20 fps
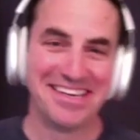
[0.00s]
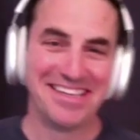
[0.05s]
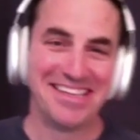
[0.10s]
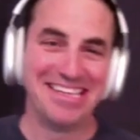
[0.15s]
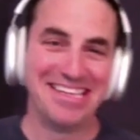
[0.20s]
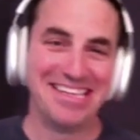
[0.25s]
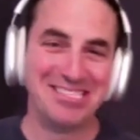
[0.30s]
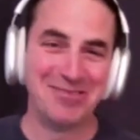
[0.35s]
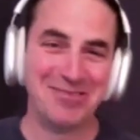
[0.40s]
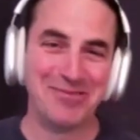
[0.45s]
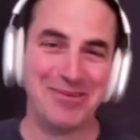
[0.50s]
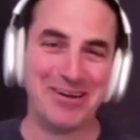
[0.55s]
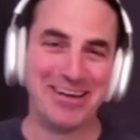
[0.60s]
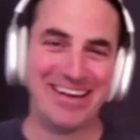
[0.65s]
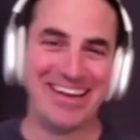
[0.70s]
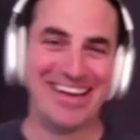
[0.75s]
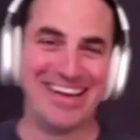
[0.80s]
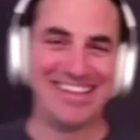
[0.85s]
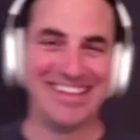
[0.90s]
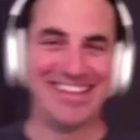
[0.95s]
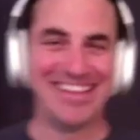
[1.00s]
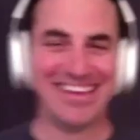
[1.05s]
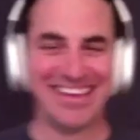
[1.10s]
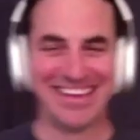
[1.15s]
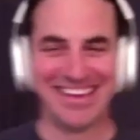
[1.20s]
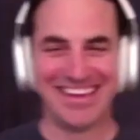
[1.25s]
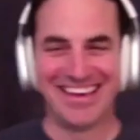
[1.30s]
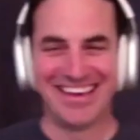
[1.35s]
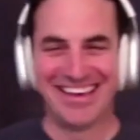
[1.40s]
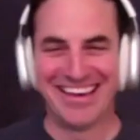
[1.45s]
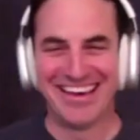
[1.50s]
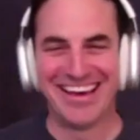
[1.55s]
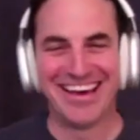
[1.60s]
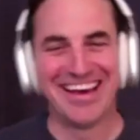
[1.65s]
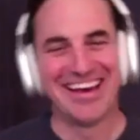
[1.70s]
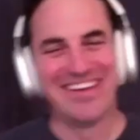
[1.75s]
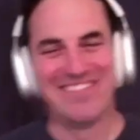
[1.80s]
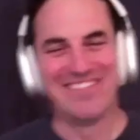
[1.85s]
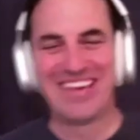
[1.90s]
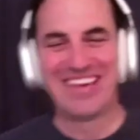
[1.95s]
that you are in,
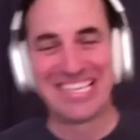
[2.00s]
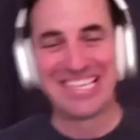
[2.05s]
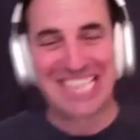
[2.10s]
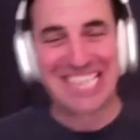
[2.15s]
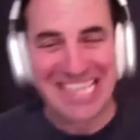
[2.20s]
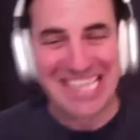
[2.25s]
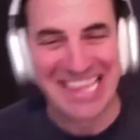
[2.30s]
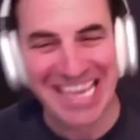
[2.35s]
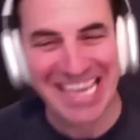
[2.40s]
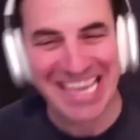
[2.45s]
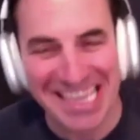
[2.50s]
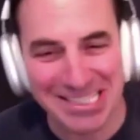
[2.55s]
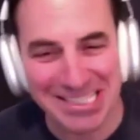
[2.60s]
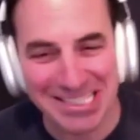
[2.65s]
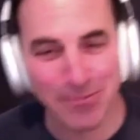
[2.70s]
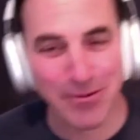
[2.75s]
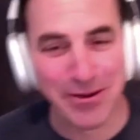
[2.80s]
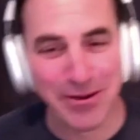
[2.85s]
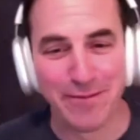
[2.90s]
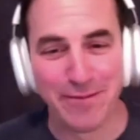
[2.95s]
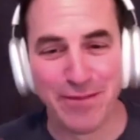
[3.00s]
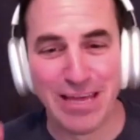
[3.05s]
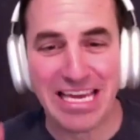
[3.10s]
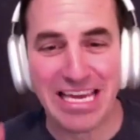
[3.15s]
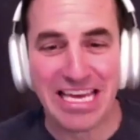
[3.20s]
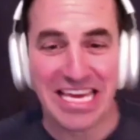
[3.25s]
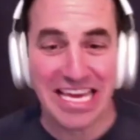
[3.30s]
because I think it's one of the